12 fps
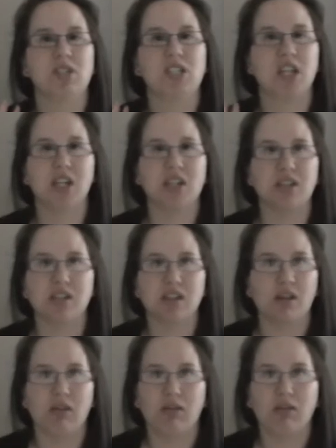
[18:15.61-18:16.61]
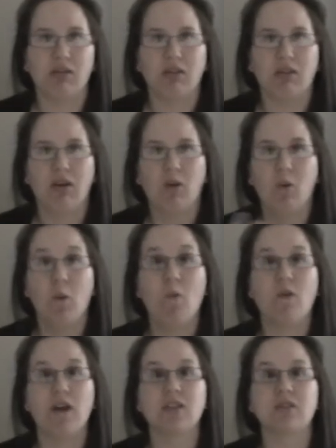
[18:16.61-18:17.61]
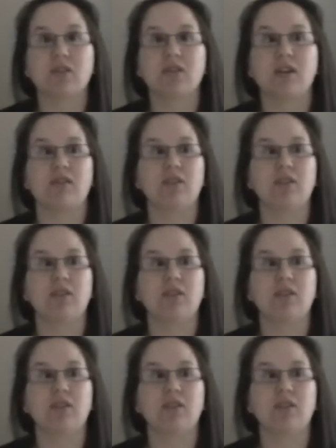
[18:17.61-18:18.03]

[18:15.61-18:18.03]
diggers and all that sort of stuff.